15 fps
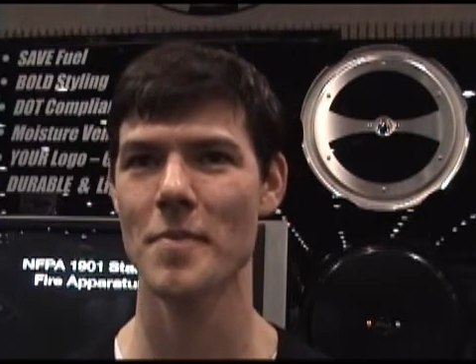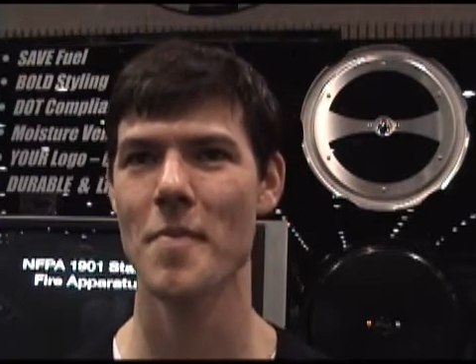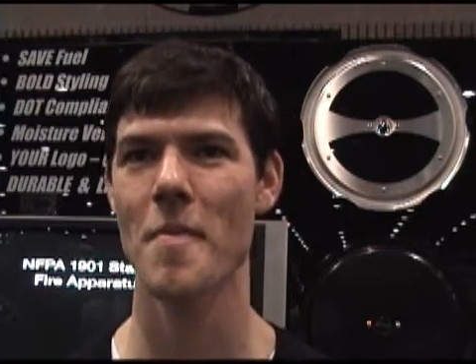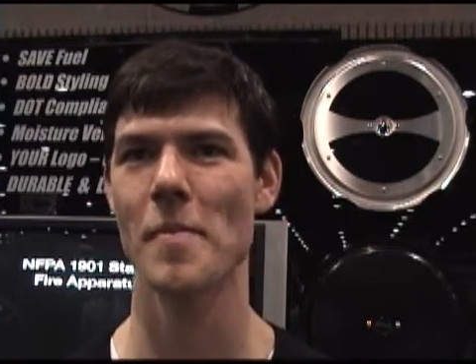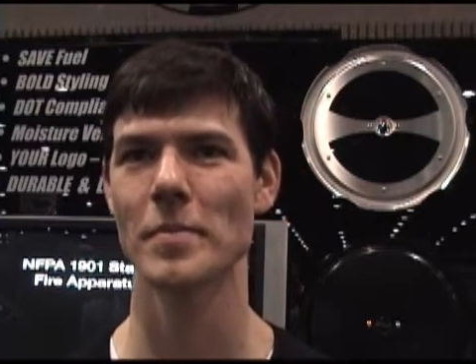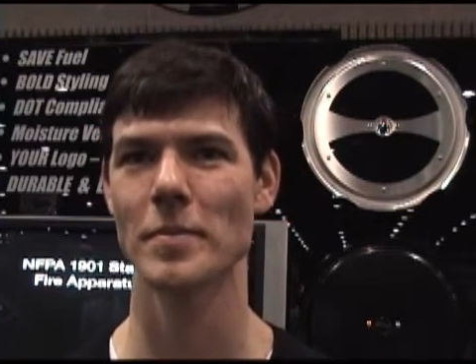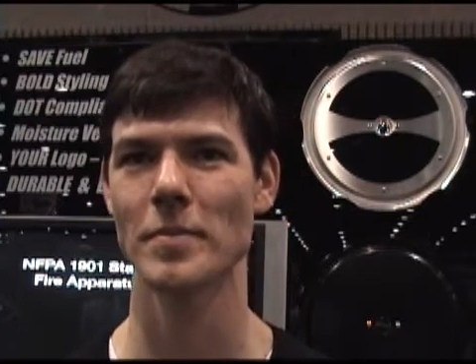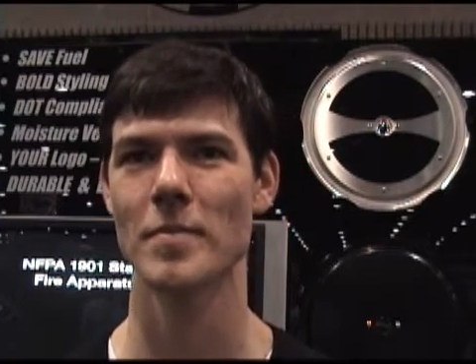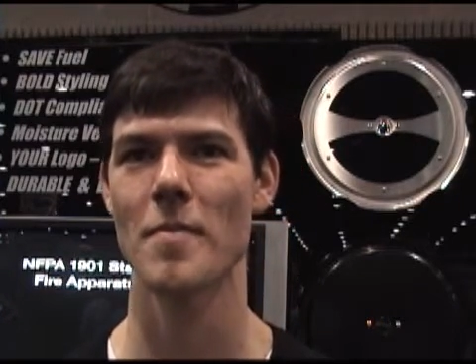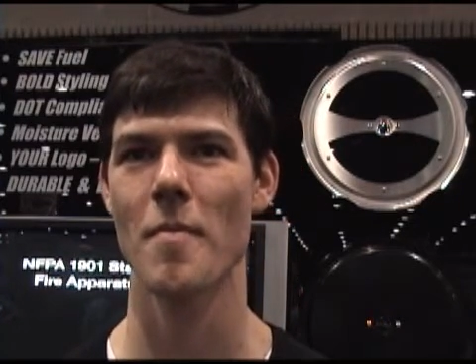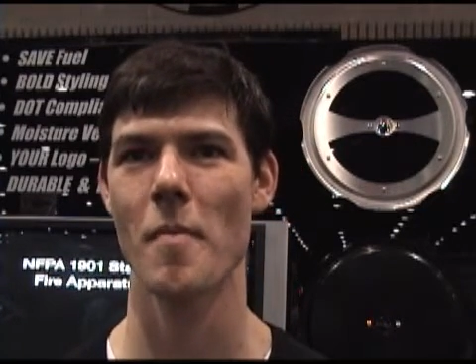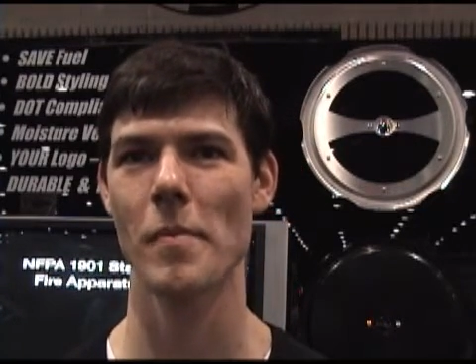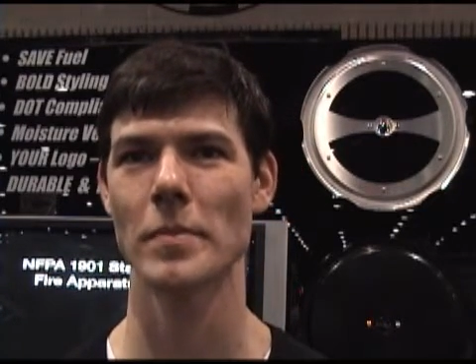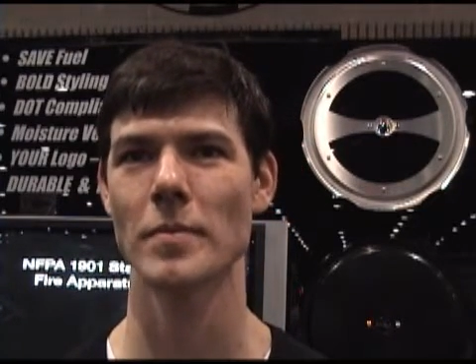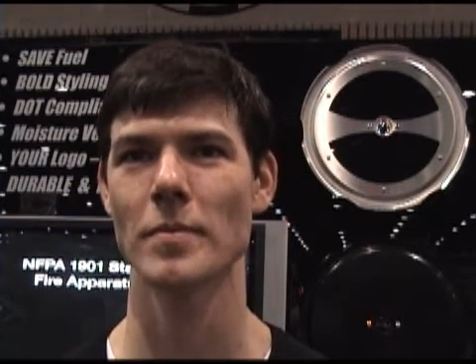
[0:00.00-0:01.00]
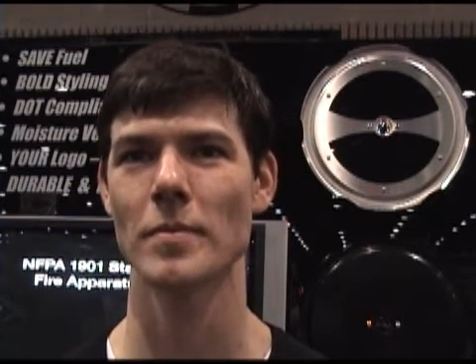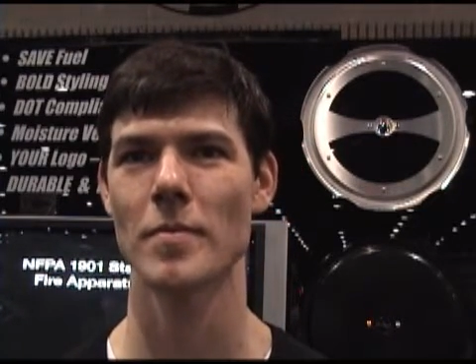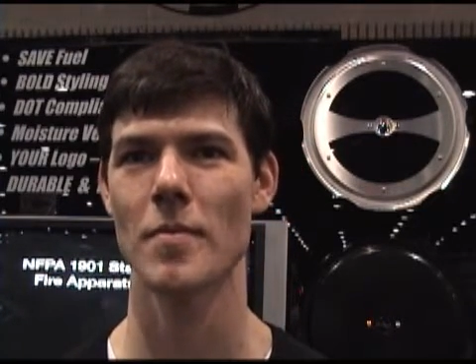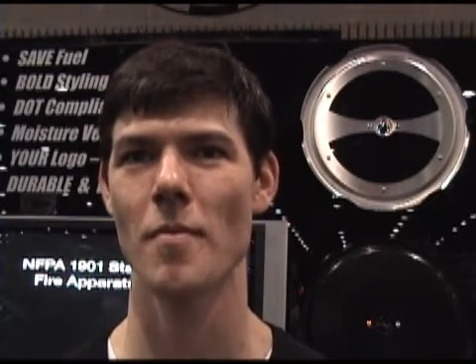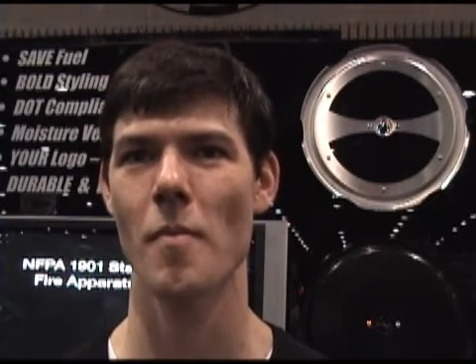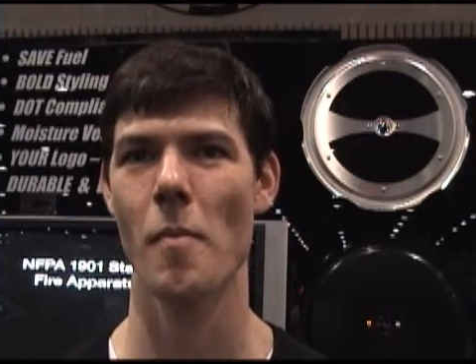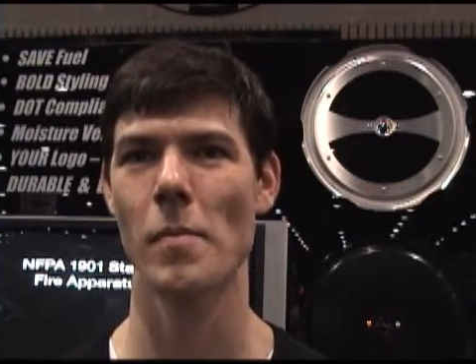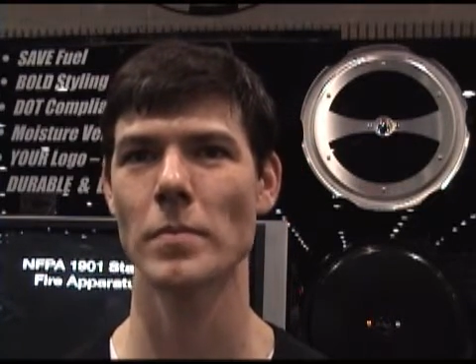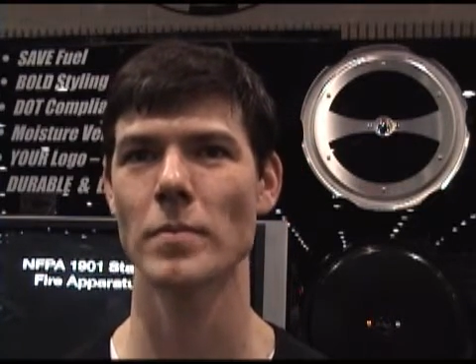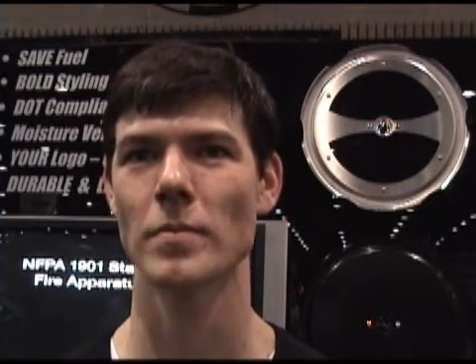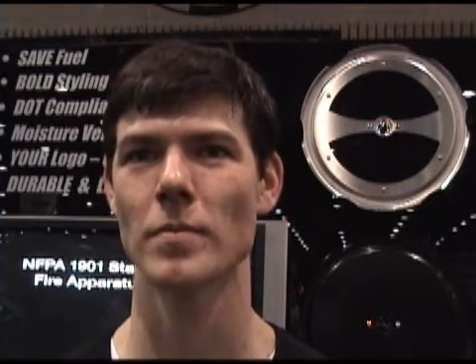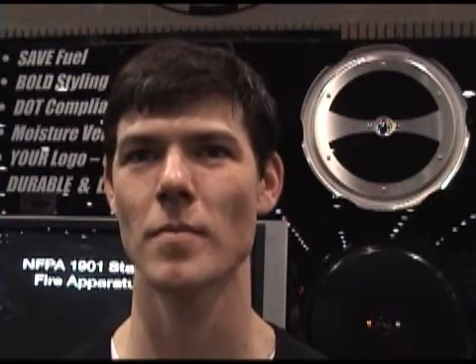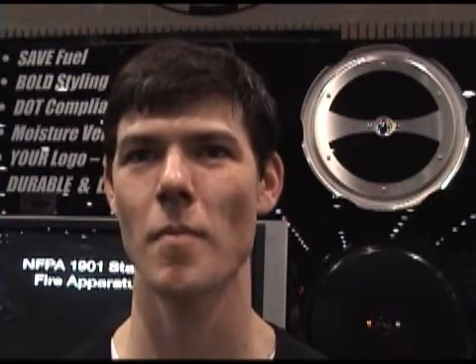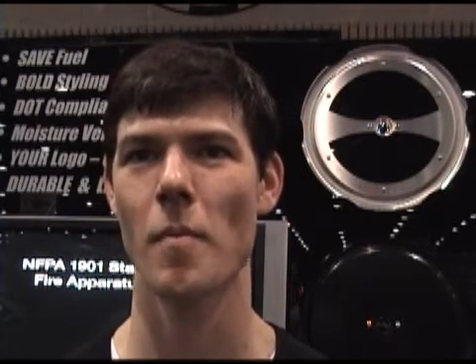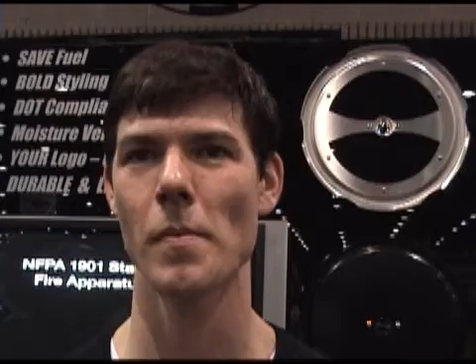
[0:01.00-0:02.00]
You can download it and use it
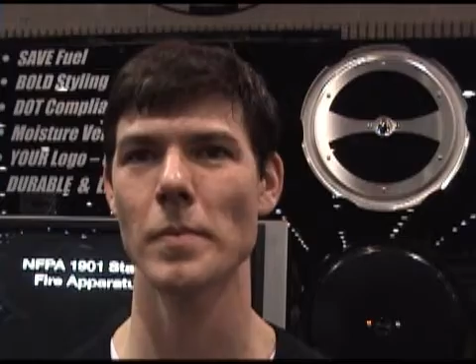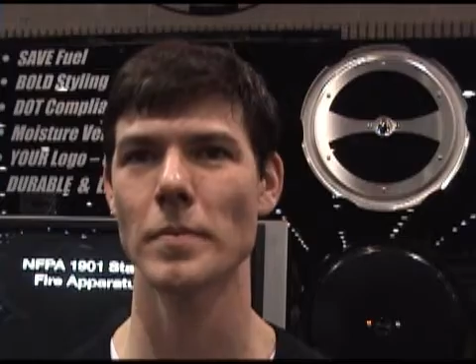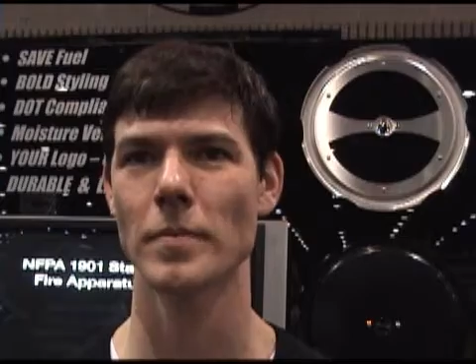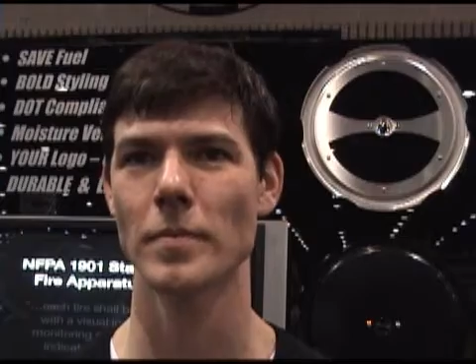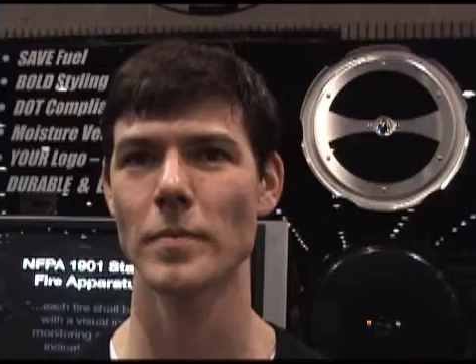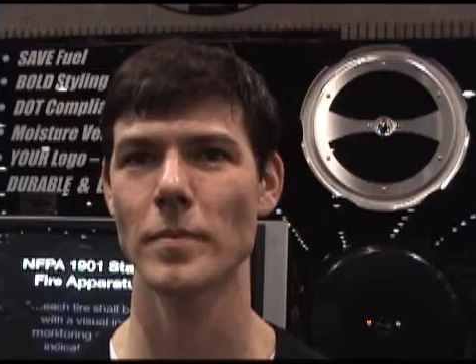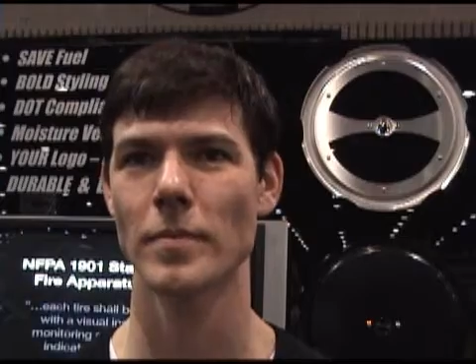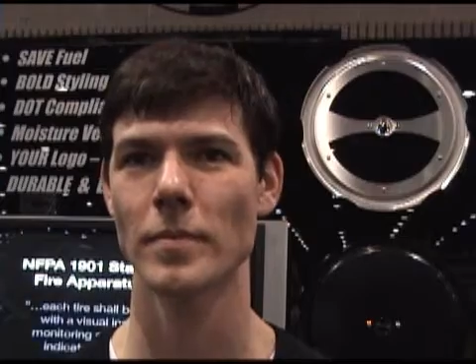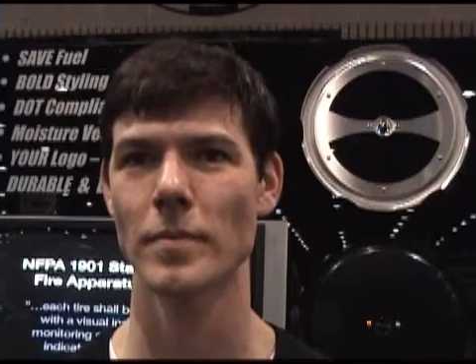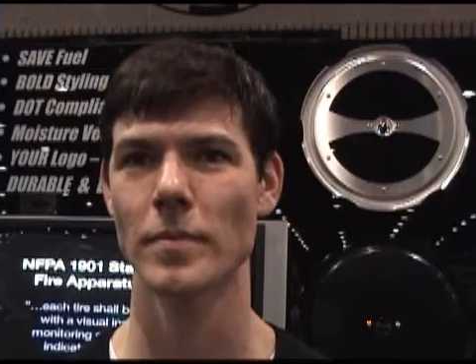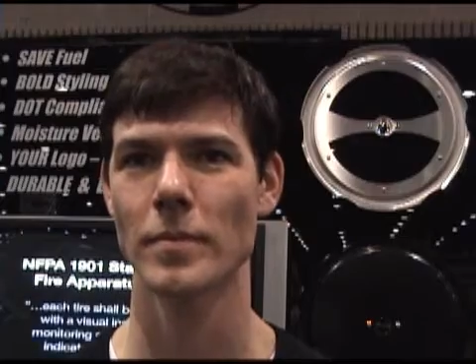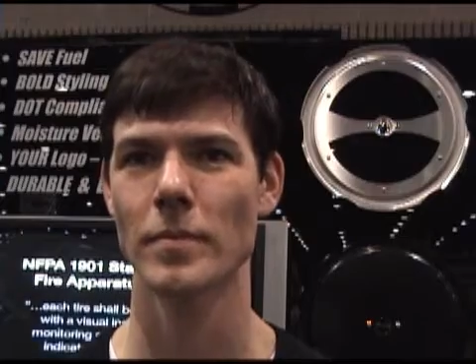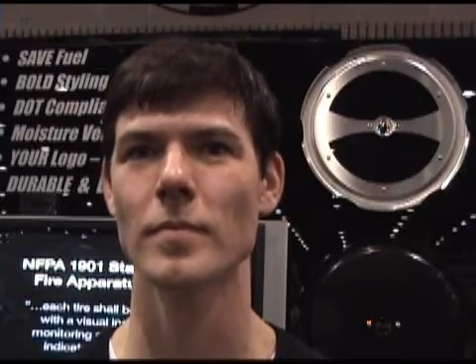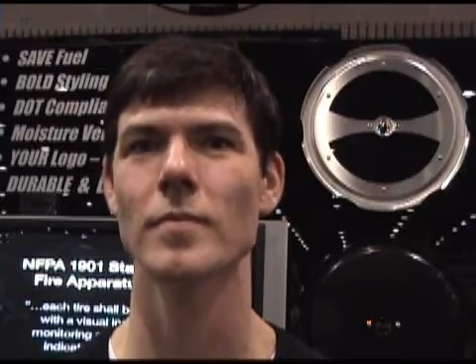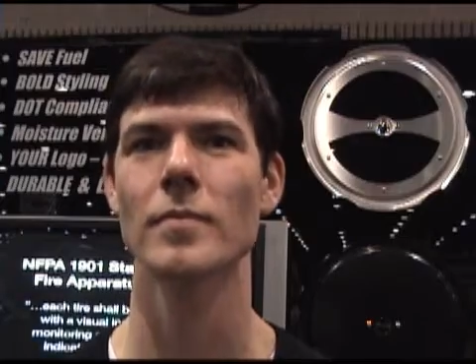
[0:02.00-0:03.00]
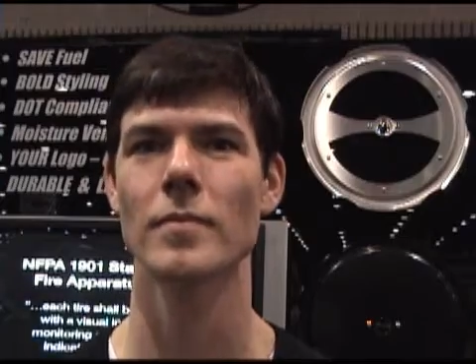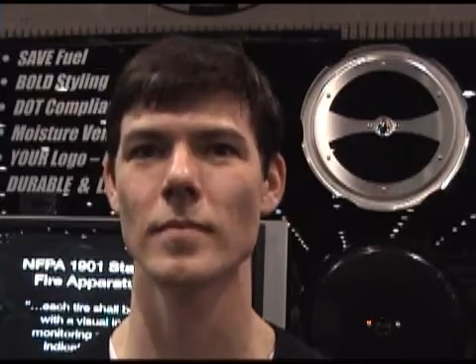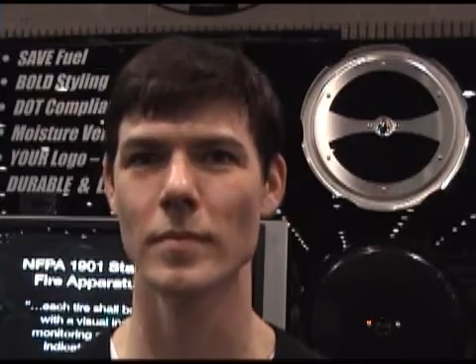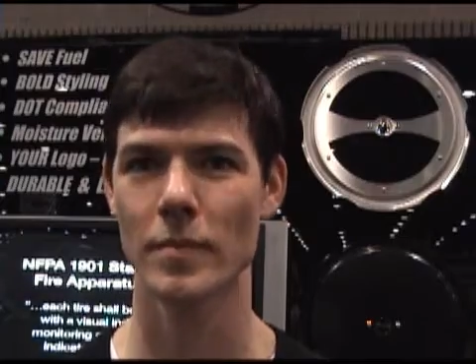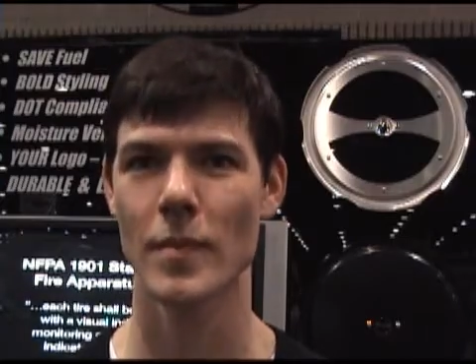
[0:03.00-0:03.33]
on your website as well if you care to.